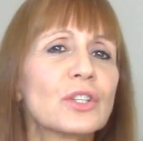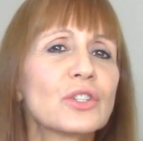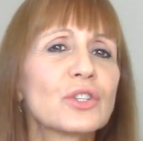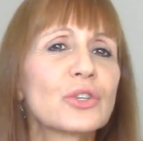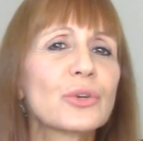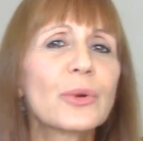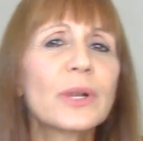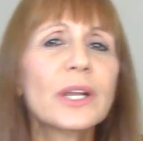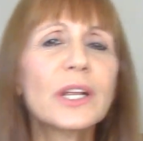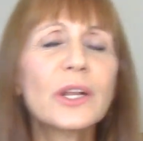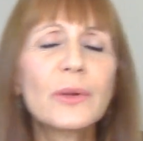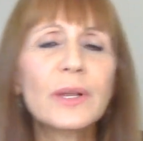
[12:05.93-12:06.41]

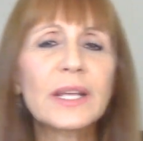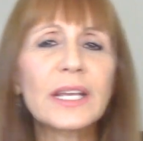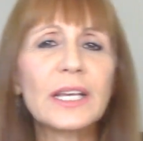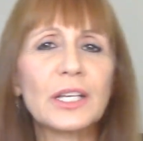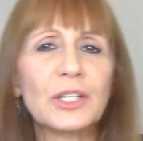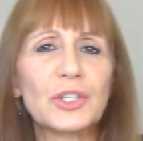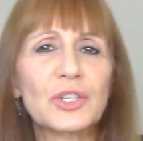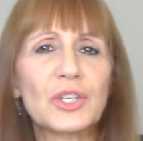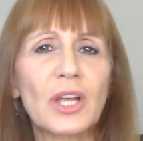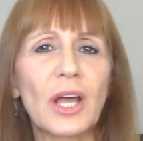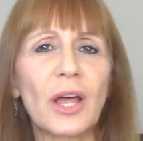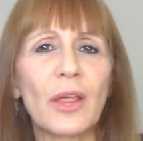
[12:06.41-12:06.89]
triggering
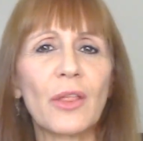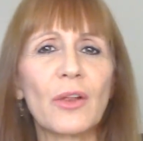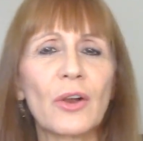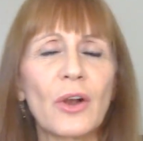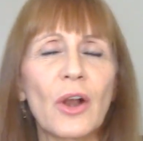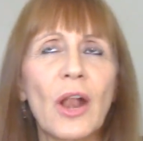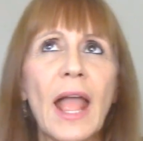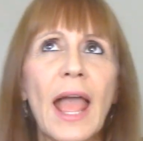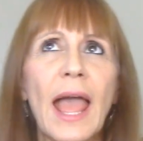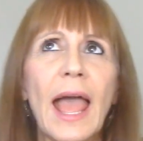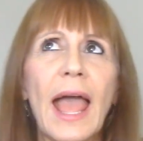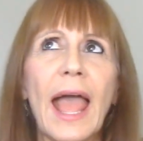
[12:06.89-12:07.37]
each
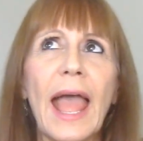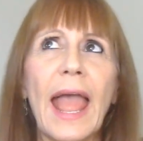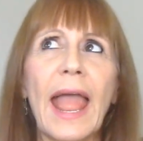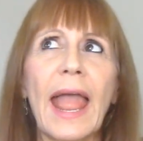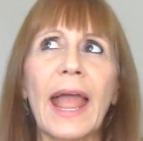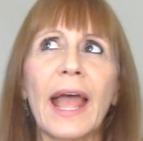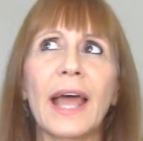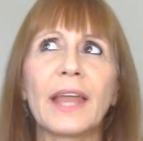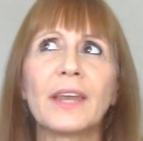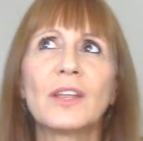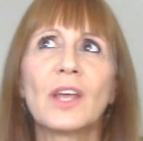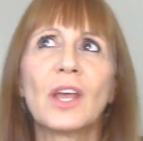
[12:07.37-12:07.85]
other
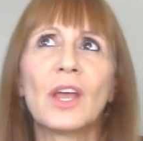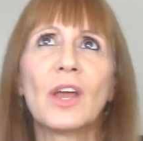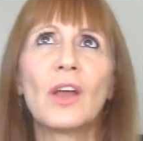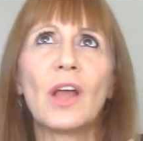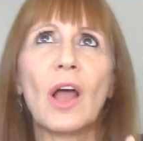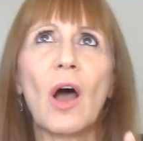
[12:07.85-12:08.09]
and